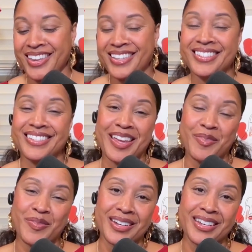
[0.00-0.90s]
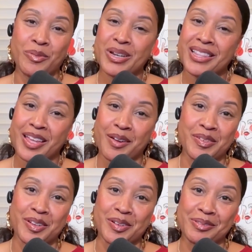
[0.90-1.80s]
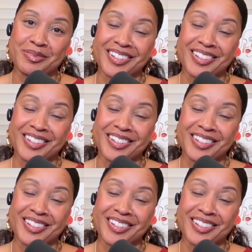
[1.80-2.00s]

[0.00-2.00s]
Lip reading: Stephanie, we love you.